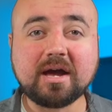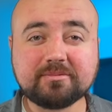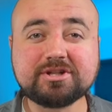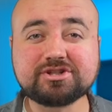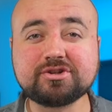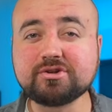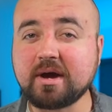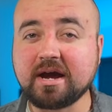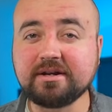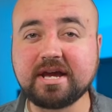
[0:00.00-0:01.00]
I'm going to show you
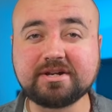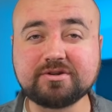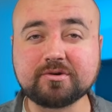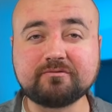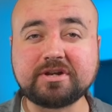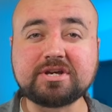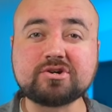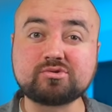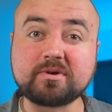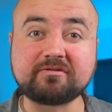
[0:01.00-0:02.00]
how to edit your
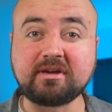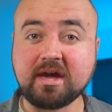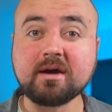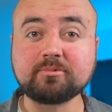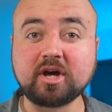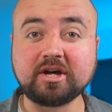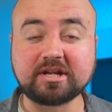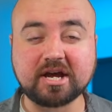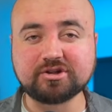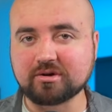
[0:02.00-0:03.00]
videos with CapCut
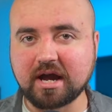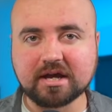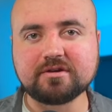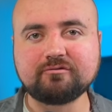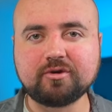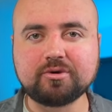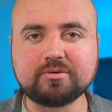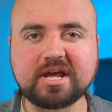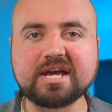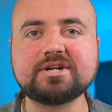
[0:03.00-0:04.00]
on your
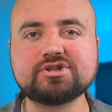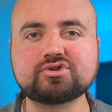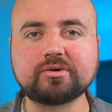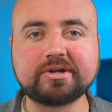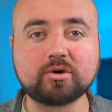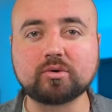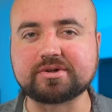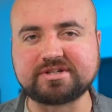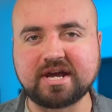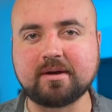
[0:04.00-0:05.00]
iPhone, Android, or
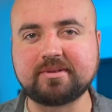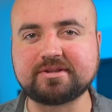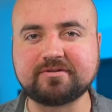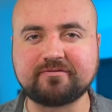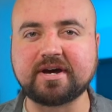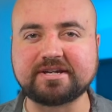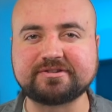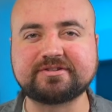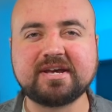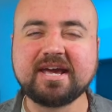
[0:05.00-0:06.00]
tablet
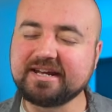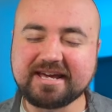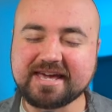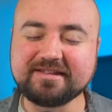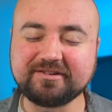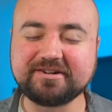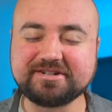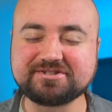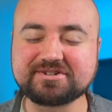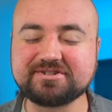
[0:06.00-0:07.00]
device. And I hate long
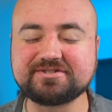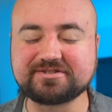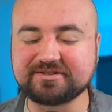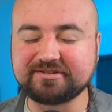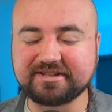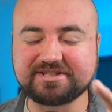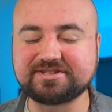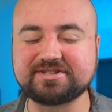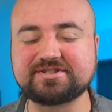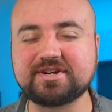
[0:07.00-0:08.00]
intros, so let's
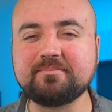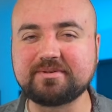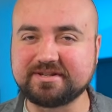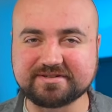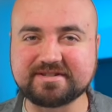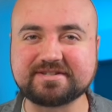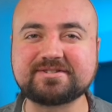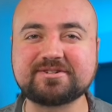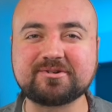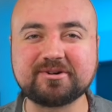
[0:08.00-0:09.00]
just jump into this
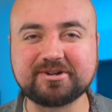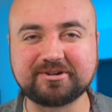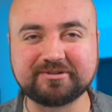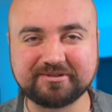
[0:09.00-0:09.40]
tutorial.